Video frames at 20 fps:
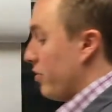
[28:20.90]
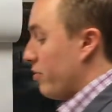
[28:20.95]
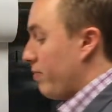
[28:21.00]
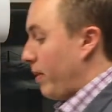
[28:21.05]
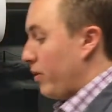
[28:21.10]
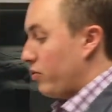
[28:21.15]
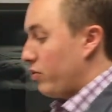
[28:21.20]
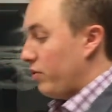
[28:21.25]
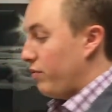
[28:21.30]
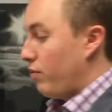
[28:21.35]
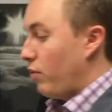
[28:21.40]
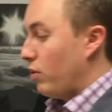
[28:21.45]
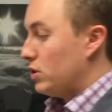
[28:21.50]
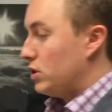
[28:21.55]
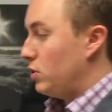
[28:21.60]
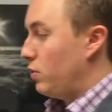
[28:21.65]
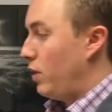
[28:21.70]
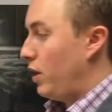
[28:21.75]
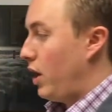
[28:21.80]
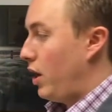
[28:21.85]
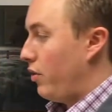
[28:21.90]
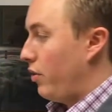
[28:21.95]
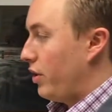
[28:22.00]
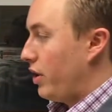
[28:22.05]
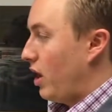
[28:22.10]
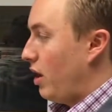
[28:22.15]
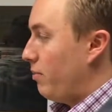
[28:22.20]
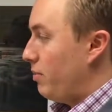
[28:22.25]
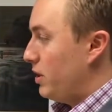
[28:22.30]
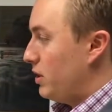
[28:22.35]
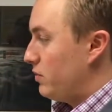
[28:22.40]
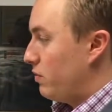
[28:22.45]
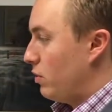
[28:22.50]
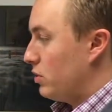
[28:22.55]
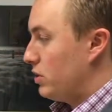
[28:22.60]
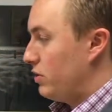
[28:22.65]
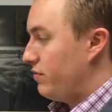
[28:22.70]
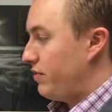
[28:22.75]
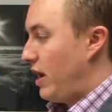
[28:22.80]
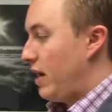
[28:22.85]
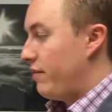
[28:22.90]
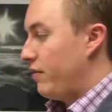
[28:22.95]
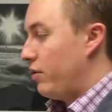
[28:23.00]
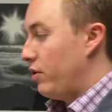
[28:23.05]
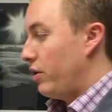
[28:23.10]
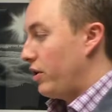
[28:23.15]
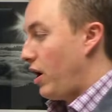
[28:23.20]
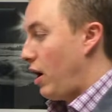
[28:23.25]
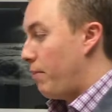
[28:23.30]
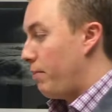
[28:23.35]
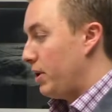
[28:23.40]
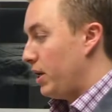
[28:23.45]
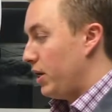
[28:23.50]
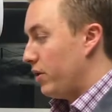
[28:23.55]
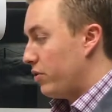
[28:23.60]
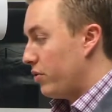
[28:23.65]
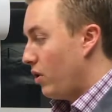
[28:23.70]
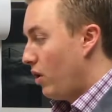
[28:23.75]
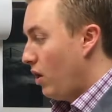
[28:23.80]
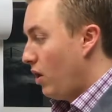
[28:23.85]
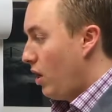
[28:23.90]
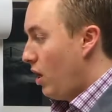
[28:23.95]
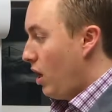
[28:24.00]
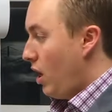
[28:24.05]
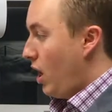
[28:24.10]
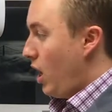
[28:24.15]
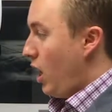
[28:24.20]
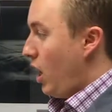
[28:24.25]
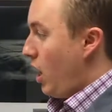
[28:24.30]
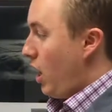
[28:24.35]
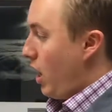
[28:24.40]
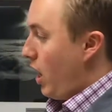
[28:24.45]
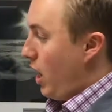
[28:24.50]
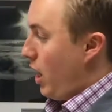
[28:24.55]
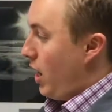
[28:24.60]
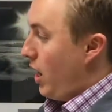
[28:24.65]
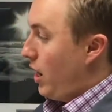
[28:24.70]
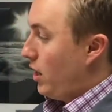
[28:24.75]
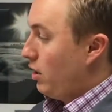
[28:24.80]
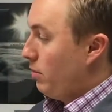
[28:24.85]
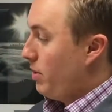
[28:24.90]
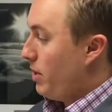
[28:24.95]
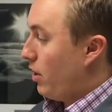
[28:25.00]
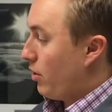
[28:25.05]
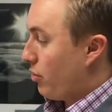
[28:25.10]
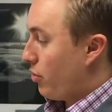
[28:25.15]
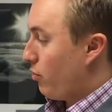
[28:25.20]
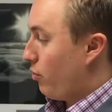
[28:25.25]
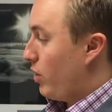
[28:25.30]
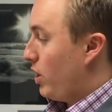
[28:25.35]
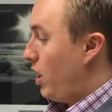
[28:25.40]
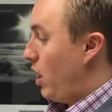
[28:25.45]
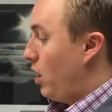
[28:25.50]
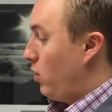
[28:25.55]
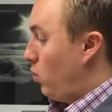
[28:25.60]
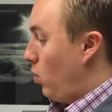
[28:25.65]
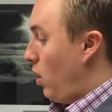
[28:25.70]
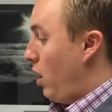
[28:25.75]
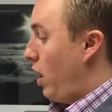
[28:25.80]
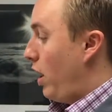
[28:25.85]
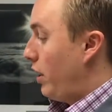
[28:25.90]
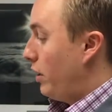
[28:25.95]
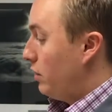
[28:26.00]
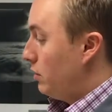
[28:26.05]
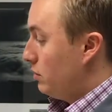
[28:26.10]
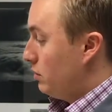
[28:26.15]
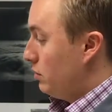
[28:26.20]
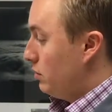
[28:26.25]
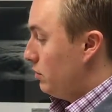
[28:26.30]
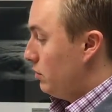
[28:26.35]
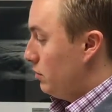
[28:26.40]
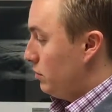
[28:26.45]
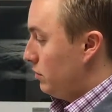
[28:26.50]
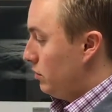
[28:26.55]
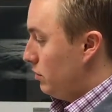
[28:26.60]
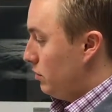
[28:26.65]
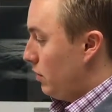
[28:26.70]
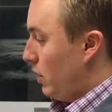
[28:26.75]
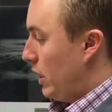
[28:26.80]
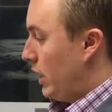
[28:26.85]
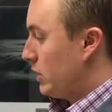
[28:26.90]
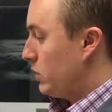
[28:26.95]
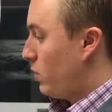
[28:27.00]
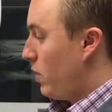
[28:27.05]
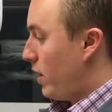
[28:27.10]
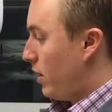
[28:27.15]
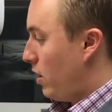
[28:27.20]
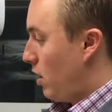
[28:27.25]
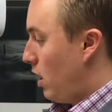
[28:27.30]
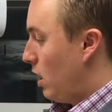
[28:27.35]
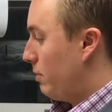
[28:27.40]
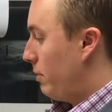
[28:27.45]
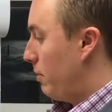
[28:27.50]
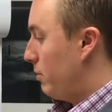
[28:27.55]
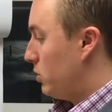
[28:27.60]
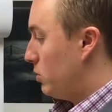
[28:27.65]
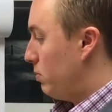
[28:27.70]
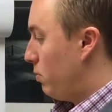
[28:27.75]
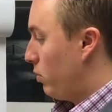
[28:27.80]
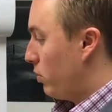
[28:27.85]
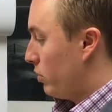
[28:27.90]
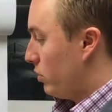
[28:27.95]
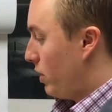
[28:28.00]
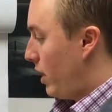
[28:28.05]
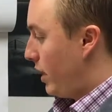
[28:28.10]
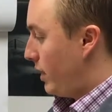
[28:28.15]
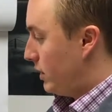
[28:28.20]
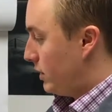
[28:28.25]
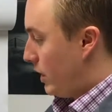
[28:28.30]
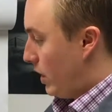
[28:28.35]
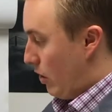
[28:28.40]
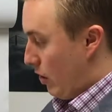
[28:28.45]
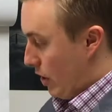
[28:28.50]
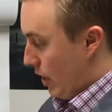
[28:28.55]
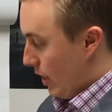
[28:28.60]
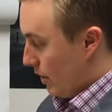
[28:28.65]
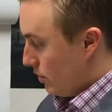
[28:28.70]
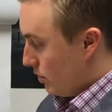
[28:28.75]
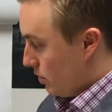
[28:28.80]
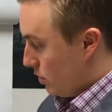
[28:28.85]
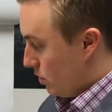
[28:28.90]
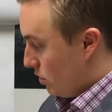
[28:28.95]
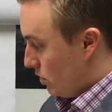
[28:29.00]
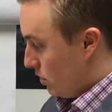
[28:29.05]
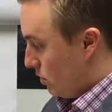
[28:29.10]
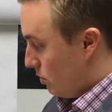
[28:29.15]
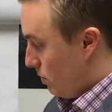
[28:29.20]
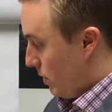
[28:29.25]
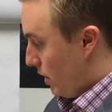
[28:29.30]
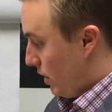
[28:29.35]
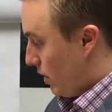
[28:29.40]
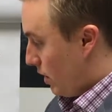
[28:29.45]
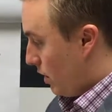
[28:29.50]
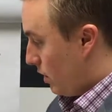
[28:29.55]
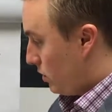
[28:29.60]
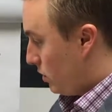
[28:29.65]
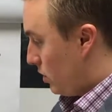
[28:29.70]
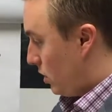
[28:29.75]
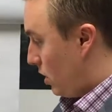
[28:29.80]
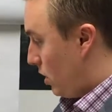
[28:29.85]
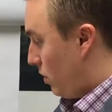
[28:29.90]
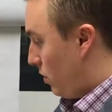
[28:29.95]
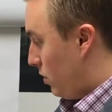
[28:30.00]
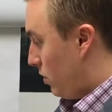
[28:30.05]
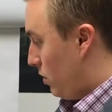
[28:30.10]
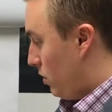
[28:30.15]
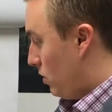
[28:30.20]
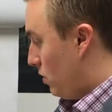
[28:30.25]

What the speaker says: especially Fortune 100 companies, Fortune 500 companies, it'll be a 3-on-1, and that's why I call them almost borderline interrogations, is because, you know,